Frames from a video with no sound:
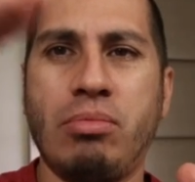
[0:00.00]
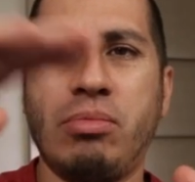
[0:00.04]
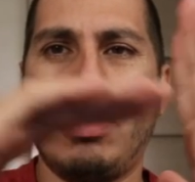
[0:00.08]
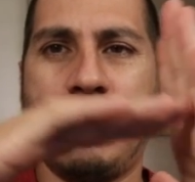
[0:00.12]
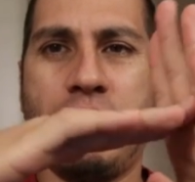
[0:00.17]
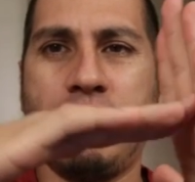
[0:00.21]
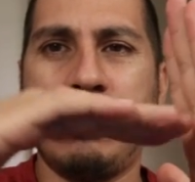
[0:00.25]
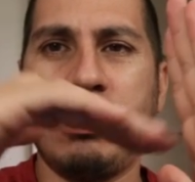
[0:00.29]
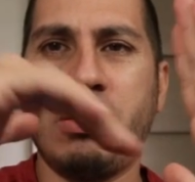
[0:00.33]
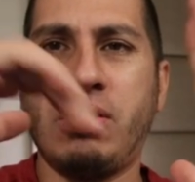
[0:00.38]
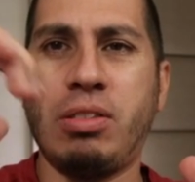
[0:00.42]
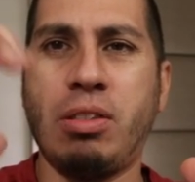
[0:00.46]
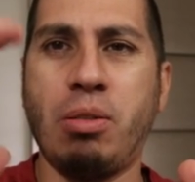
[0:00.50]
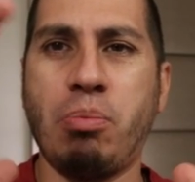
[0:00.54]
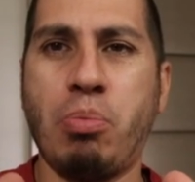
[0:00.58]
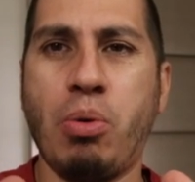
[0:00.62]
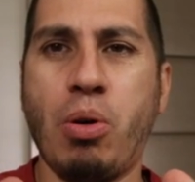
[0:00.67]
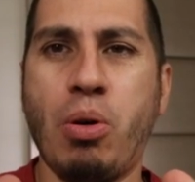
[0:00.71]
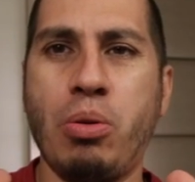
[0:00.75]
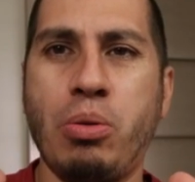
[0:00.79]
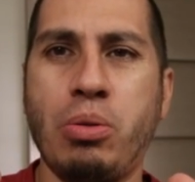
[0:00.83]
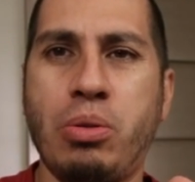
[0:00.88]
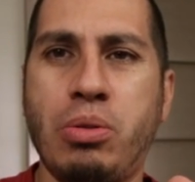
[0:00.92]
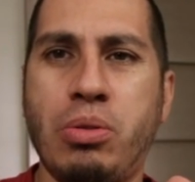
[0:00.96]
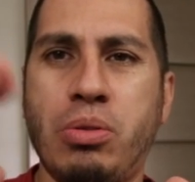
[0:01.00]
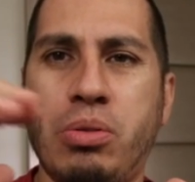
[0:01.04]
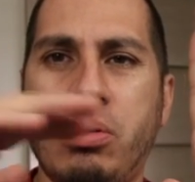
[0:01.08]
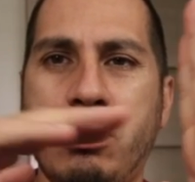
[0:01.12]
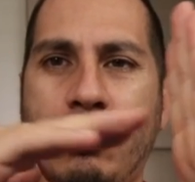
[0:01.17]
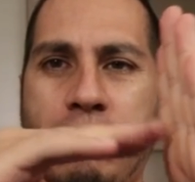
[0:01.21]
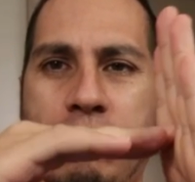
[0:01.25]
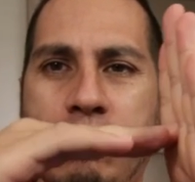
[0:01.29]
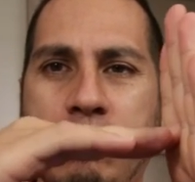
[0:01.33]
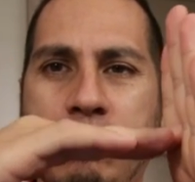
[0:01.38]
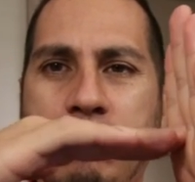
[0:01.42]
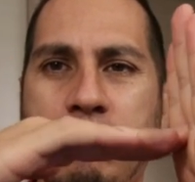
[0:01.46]
this is the boat,
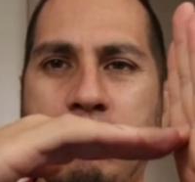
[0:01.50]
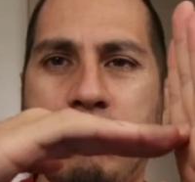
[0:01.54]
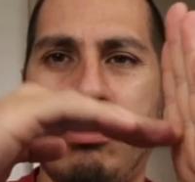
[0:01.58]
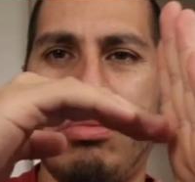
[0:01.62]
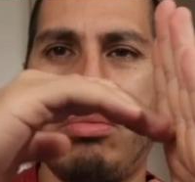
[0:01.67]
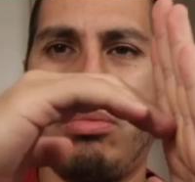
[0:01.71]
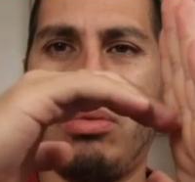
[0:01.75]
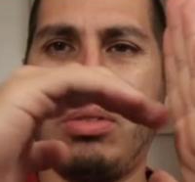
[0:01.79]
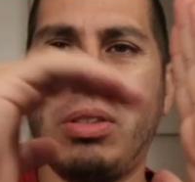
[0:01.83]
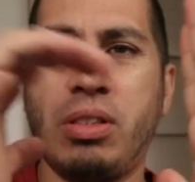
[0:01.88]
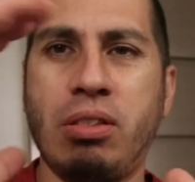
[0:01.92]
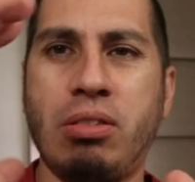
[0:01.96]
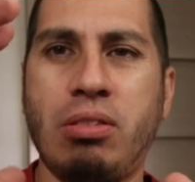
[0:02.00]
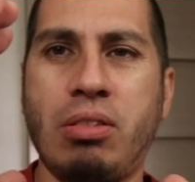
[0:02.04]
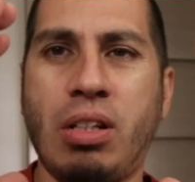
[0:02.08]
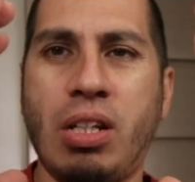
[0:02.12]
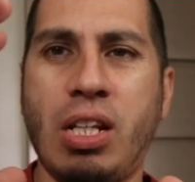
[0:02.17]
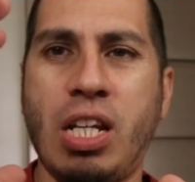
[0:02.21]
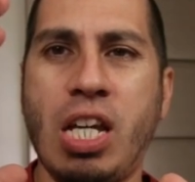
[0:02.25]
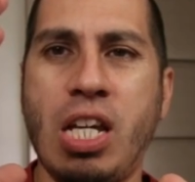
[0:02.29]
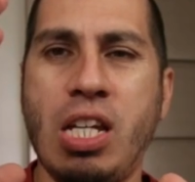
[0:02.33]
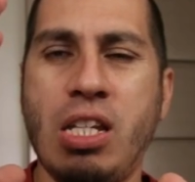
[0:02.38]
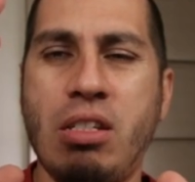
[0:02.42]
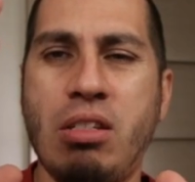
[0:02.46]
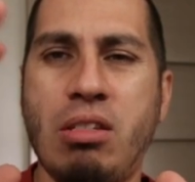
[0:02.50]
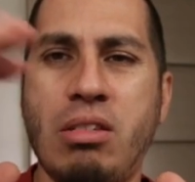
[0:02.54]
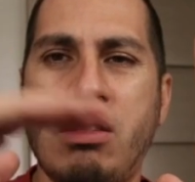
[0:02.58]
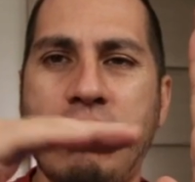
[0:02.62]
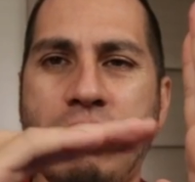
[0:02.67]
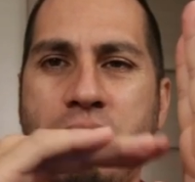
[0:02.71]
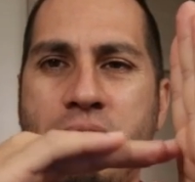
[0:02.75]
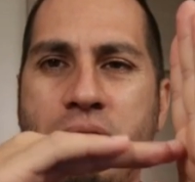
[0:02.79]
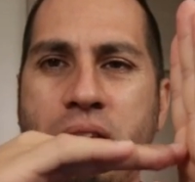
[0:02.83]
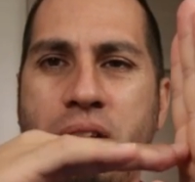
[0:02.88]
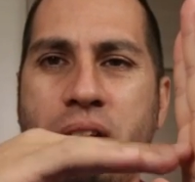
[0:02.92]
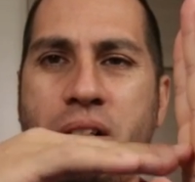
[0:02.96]
there's an
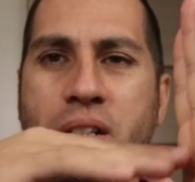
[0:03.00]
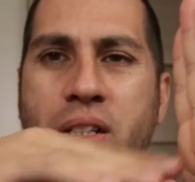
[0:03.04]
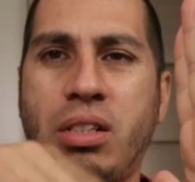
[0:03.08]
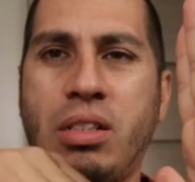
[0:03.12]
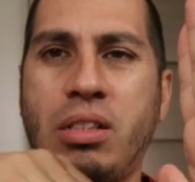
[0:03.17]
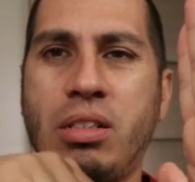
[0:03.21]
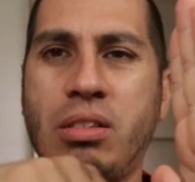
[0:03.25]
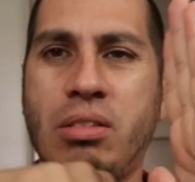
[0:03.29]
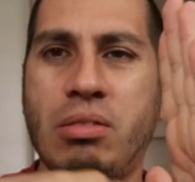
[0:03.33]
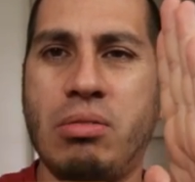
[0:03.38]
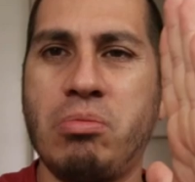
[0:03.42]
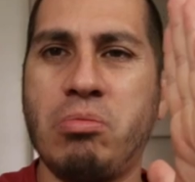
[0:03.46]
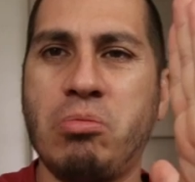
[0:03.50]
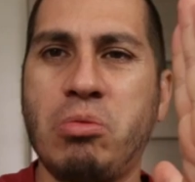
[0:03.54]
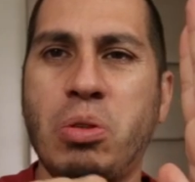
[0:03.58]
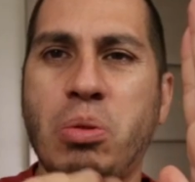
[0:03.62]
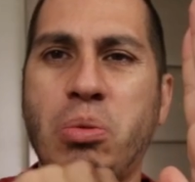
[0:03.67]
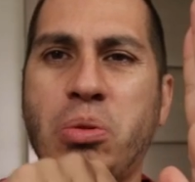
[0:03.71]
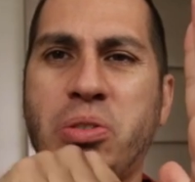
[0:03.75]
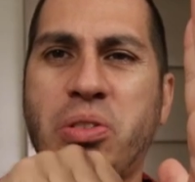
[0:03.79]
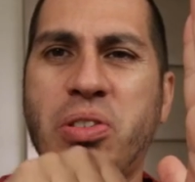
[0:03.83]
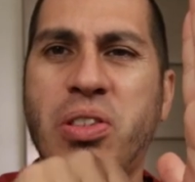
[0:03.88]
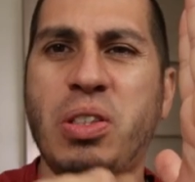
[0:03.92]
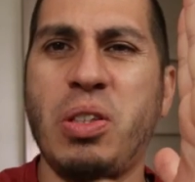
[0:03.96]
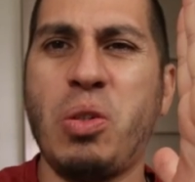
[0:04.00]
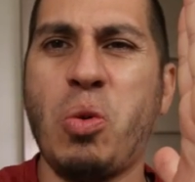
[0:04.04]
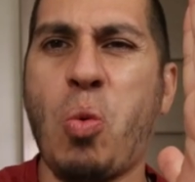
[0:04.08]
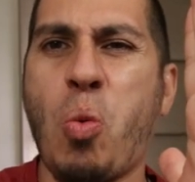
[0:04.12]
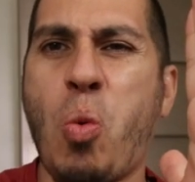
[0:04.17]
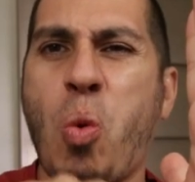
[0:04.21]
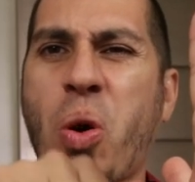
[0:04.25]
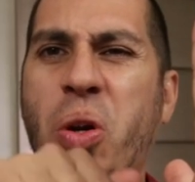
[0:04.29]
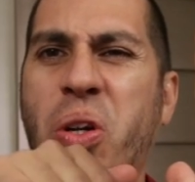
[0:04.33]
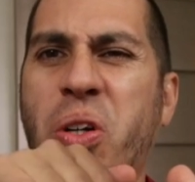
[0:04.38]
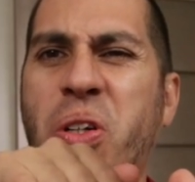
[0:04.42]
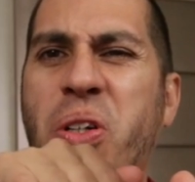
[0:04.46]
H, and you'll see
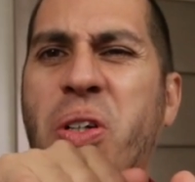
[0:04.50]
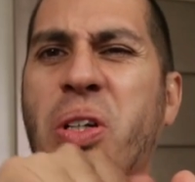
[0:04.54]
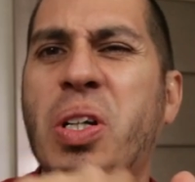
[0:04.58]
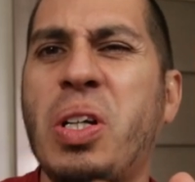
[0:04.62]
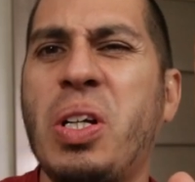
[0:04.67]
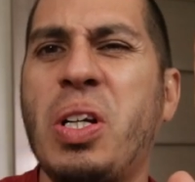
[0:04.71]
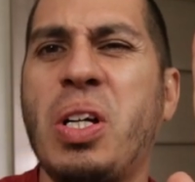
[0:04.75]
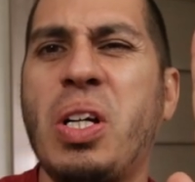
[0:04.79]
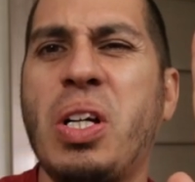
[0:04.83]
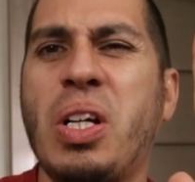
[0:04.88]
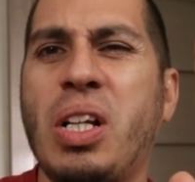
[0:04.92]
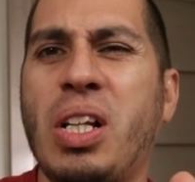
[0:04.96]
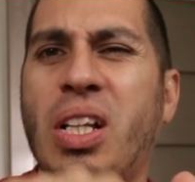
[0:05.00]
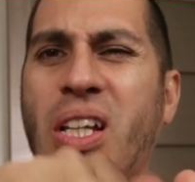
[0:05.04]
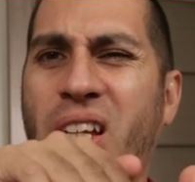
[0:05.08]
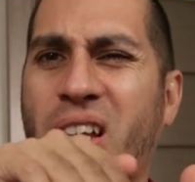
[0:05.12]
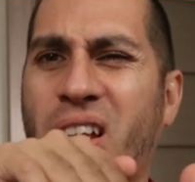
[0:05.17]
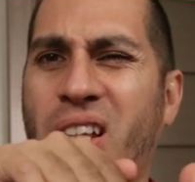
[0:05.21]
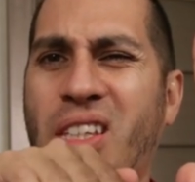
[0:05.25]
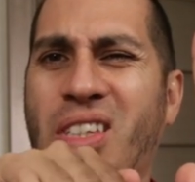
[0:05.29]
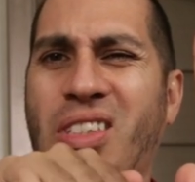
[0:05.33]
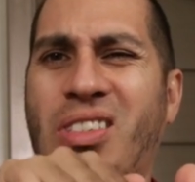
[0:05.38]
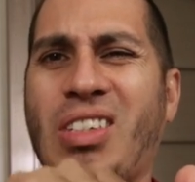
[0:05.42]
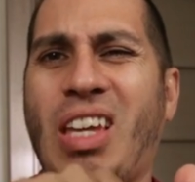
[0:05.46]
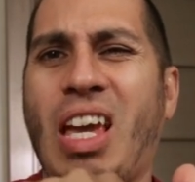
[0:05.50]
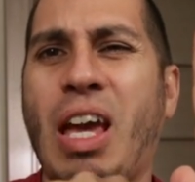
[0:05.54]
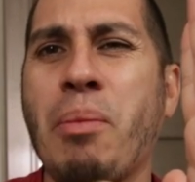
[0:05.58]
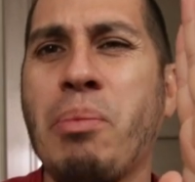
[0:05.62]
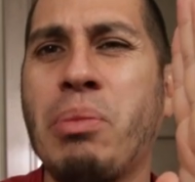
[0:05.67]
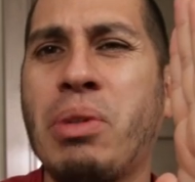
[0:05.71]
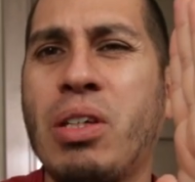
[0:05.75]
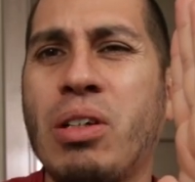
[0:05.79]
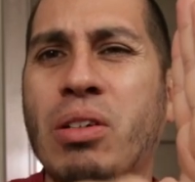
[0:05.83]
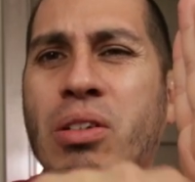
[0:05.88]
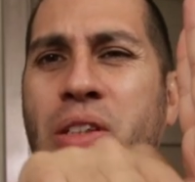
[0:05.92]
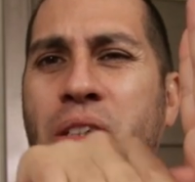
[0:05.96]
water. Like it's
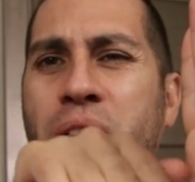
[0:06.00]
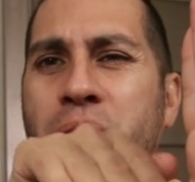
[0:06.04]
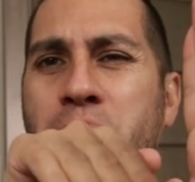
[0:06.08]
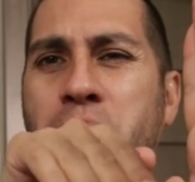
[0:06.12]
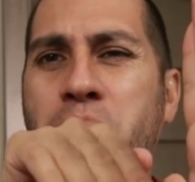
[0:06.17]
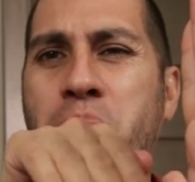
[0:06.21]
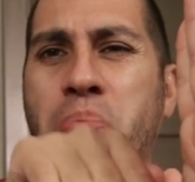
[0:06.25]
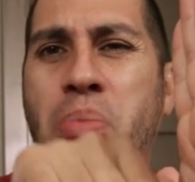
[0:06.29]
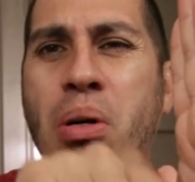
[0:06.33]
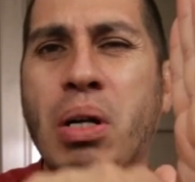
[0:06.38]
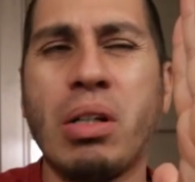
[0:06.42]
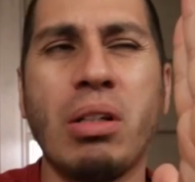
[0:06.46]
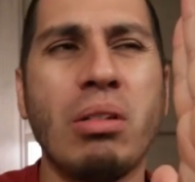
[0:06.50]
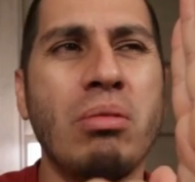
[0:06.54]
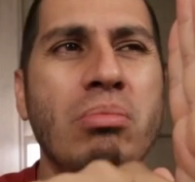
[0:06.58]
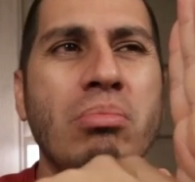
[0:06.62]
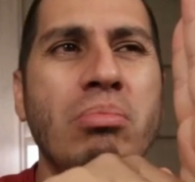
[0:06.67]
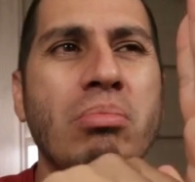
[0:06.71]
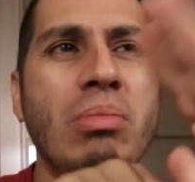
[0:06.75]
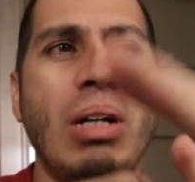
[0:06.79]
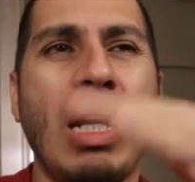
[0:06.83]
empty on the bottom.